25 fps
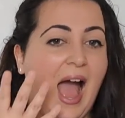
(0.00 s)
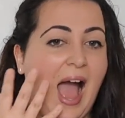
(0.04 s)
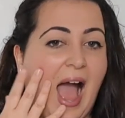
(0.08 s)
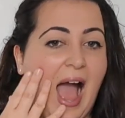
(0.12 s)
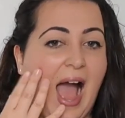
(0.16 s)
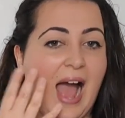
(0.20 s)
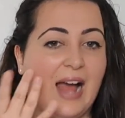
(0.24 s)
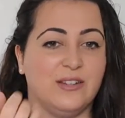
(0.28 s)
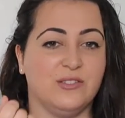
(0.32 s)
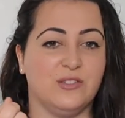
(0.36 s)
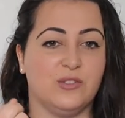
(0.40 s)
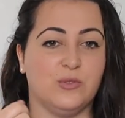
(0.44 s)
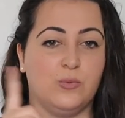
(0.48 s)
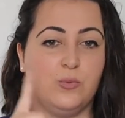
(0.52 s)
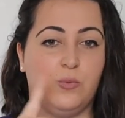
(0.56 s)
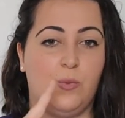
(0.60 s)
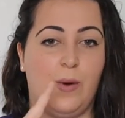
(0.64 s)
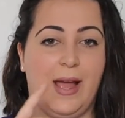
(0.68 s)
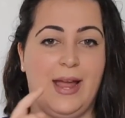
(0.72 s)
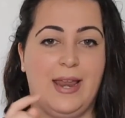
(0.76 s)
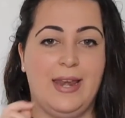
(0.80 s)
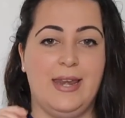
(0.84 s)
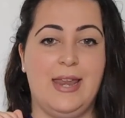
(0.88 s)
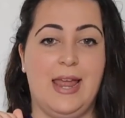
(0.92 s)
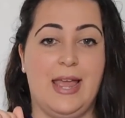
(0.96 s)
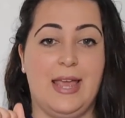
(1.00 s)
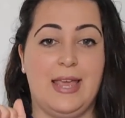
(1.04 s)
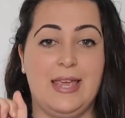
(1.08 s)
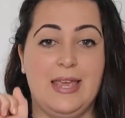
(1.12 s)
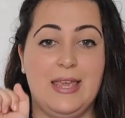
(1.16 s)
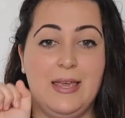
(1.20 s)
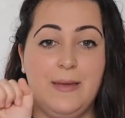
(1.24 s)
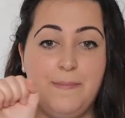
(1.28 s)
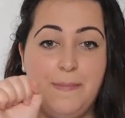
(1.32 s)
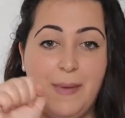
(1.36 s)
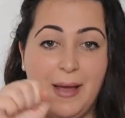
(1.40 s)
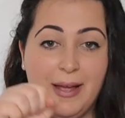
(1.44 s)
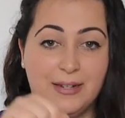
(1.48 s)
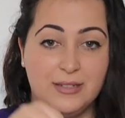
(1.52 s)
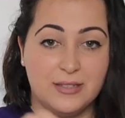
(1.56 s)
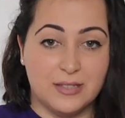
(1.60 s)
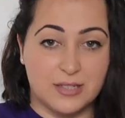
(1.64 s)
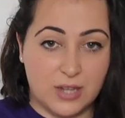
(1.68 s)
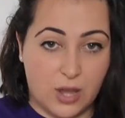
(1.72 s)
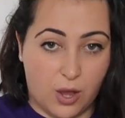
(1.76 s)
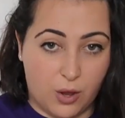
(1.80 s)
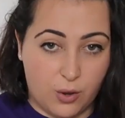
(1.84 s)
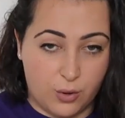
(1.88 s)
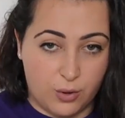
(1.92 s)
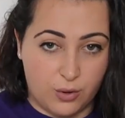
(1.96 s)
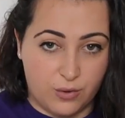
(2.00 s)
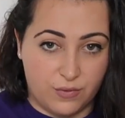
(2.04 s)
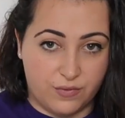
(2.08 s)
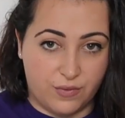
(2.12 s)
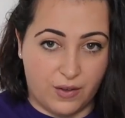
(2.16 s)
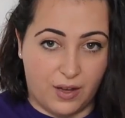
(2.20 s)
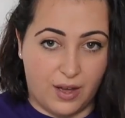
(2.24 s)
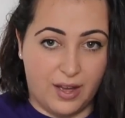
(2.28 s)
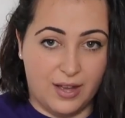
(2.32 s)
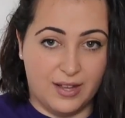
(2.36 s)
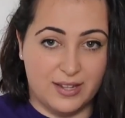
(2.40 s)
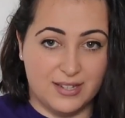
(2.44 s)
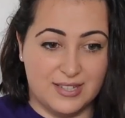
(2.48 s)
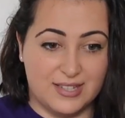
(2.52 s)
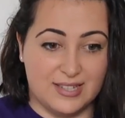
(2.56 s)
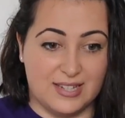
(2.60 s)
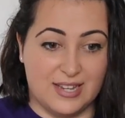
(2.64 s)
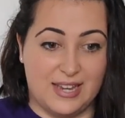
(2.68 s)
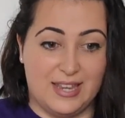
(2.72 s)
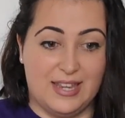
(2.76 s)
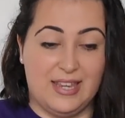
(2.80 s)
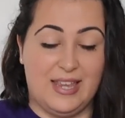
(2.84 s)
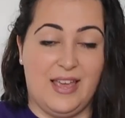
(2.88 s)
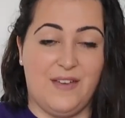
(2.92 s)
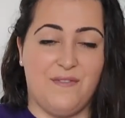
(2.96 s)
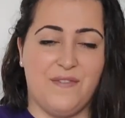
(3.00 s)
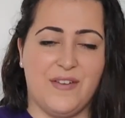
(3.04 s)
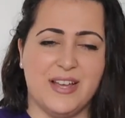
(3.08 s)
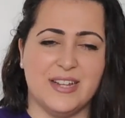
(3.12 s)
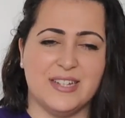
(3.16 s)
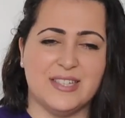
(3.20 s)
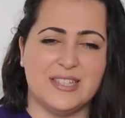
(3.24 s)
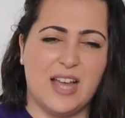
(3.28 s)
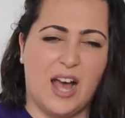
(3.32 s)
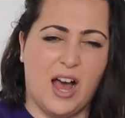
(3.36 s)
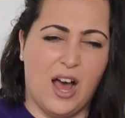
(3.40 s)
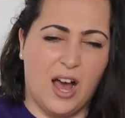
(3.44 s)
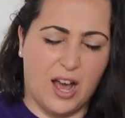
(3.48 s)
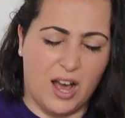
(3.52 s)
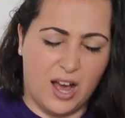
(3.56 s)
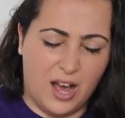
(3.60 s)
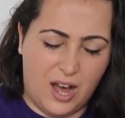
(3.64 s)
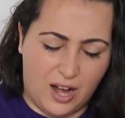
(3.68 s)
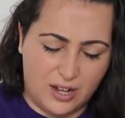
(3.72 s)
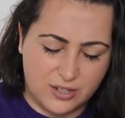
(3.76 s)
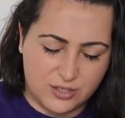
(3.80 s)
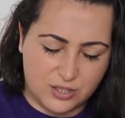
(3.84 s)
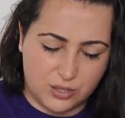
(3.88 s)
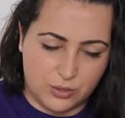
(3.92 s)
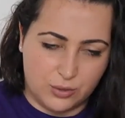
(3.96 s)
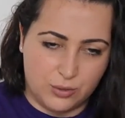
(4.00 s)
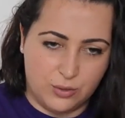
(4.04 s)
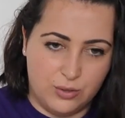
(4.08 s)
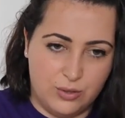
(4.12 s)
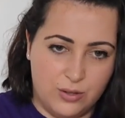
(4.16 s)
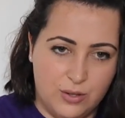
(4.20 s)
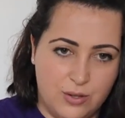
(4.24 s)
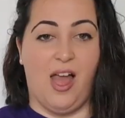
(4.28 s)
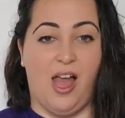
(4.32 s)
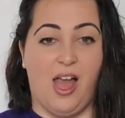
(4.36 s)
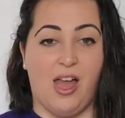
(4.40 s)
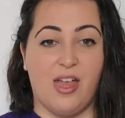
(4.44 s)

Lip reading: And when he bent over to give it a cuddle,